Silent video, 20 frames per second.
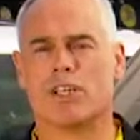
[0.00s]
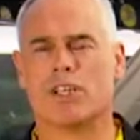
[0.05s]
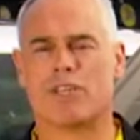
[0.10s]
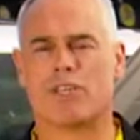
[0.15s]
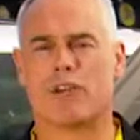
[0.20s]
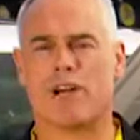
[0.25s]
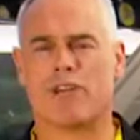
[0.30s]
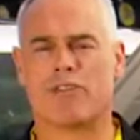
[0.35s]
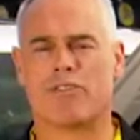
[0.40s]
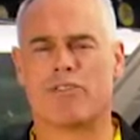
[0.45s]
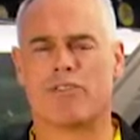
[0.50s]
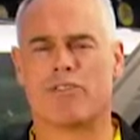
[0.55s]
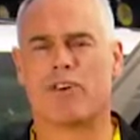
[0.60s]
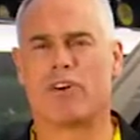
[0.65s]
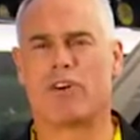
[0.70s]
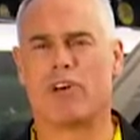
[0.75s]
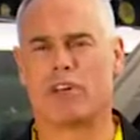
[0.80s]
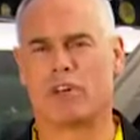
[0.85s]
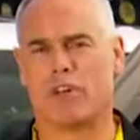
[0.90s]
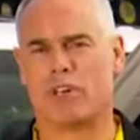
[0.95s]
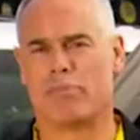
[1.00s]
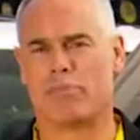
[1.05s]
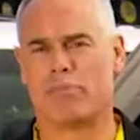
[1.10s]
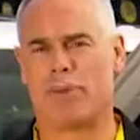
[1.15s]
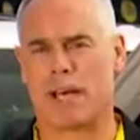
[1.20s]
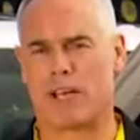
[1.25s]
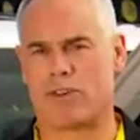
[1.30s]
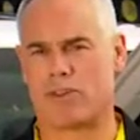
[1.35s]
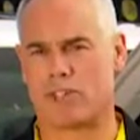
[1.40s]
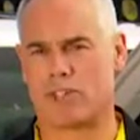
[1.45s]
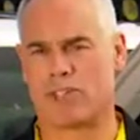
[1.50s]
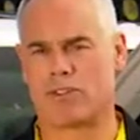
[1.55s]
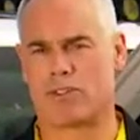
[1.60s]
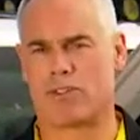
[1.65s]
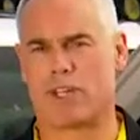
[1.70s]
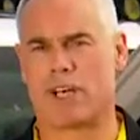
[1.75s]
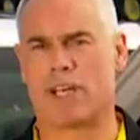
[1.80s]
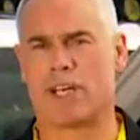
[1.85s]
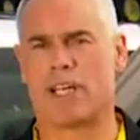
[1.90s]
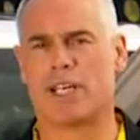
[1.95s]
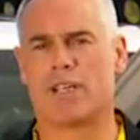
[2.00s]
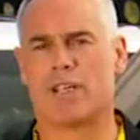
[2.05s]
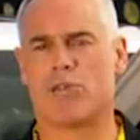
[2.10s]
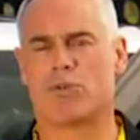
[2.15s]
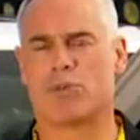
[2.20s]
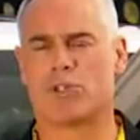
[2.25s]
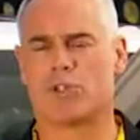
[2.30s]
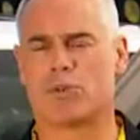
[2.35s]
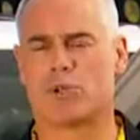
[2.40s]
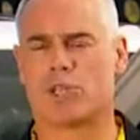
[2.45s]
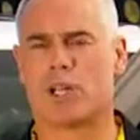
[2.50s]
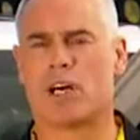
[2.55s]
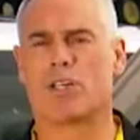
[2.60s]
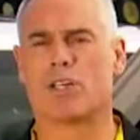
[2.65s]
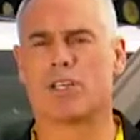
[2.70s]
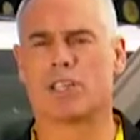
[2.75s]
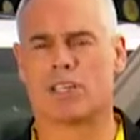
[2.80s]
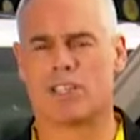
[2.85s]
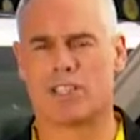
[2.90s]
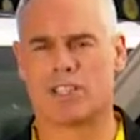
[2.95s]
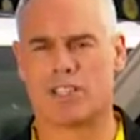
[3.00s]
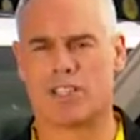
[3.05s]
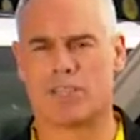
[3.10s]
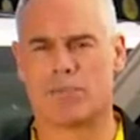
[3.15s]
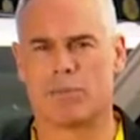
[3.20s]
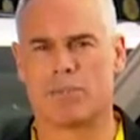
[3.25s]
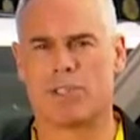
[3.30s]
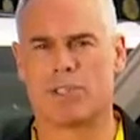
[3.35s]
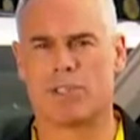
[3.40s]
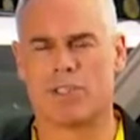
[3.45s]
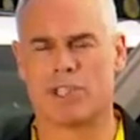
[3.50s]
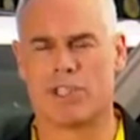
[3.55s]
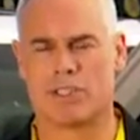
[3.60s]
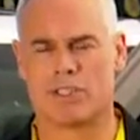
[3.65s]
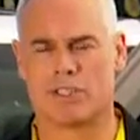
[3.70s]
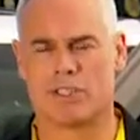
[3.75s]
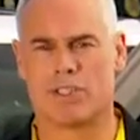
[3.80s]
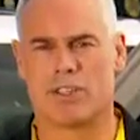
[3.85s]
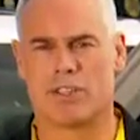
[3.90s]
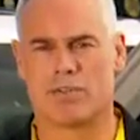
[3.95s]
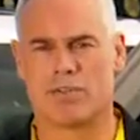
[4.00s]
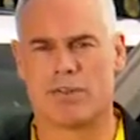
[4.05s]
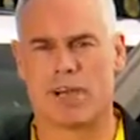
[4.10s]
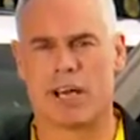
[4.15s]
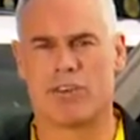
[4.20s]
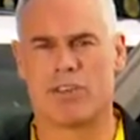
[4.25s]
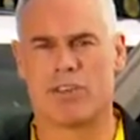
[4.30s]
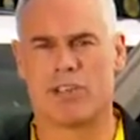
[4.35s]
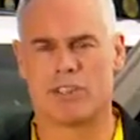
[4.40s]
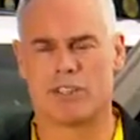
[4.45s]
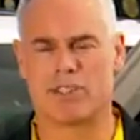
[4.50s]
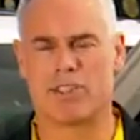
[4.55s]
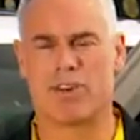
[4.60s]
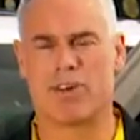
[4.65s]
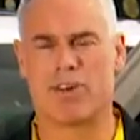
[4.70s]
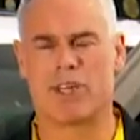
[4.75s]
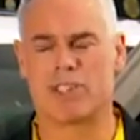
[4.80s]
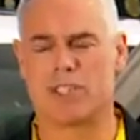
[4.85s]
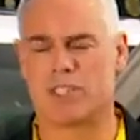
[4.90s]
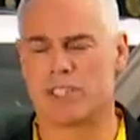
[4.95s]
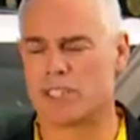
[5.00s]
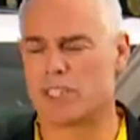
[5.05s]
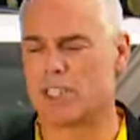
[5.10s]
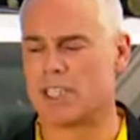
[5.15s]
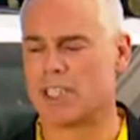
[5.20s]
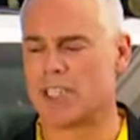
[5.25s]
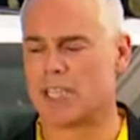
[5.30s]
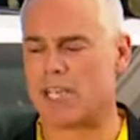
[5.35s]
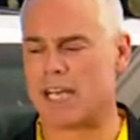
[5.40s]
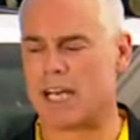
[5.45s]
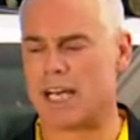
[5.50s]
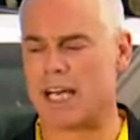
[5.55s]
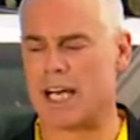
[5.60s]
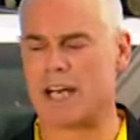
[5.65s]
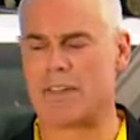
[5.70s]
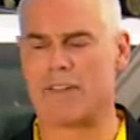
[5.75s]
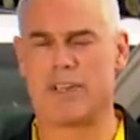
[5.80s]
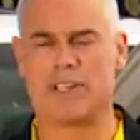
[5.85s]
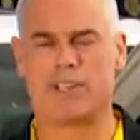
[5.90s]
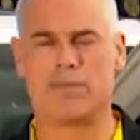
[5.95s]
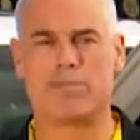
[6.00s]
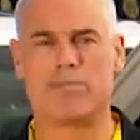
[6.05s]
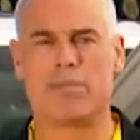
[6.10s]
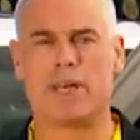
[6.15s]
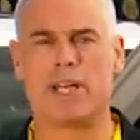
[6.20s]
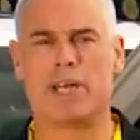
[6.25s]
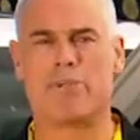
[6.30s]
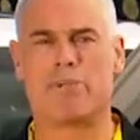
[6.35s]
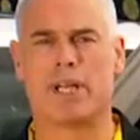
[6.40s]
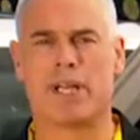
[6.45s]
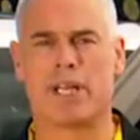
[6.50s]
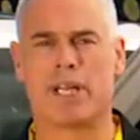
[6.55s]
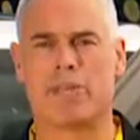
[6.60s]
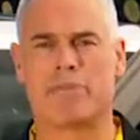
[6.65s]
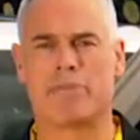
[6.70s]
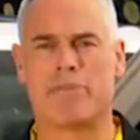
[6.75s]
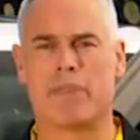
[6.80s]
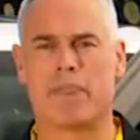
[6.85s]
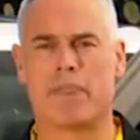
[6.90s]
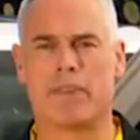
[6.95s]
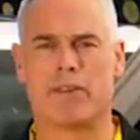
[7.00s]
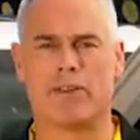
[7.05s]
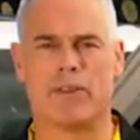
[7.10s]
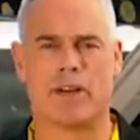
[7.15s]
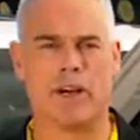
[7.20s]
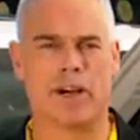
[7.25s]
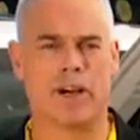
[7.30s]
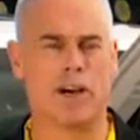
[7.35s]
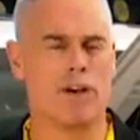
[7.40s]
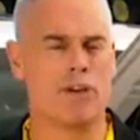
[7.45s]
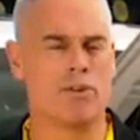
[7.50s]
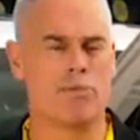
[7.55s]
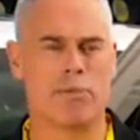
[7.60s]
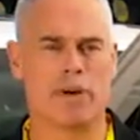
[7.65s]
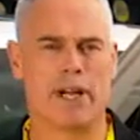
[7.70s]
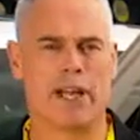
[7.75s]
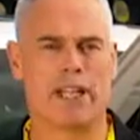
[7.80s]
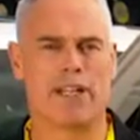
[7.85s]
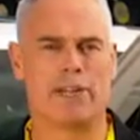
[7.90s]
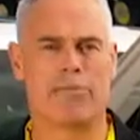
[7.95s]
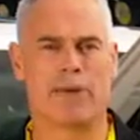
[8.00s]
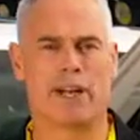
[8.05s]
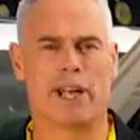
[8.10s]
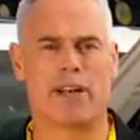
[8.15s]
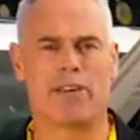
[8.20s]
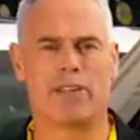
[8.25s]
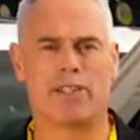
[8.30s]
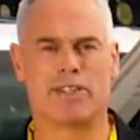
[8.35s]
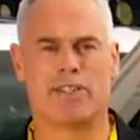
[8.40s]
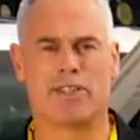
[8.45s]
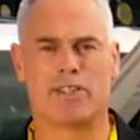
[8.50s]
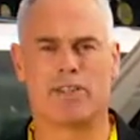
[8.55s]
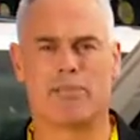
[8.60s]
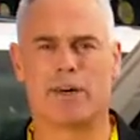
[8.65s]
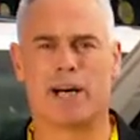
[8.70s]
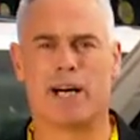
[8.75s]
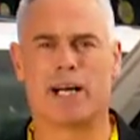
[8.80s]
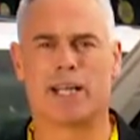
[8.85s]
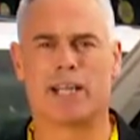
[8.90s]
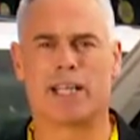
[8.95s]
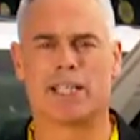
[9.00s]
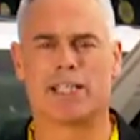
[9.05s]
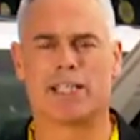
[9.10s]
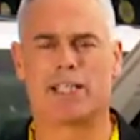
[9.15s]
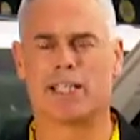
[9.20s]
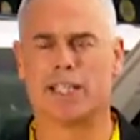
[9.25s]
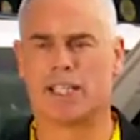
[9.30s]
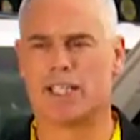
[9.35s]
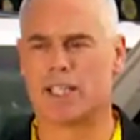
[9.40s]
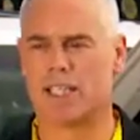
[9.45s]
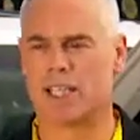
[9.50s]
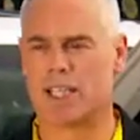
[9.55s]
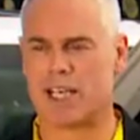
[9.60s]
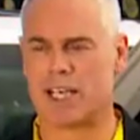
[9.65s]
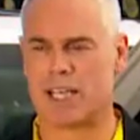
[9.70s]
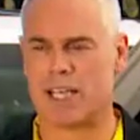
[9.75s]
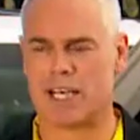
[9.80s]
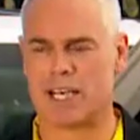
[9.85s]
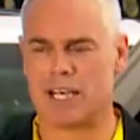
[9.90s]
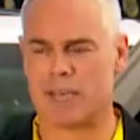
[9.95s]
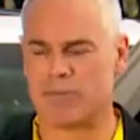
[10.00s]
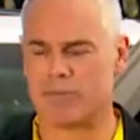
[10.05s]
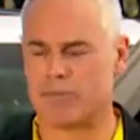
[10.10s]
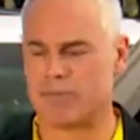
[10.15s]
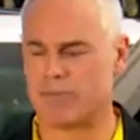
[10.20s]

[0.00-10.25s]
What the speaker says: you have a finite battery tray which will only accept a certain battery size. There's many own branded batteries on the market, BC31,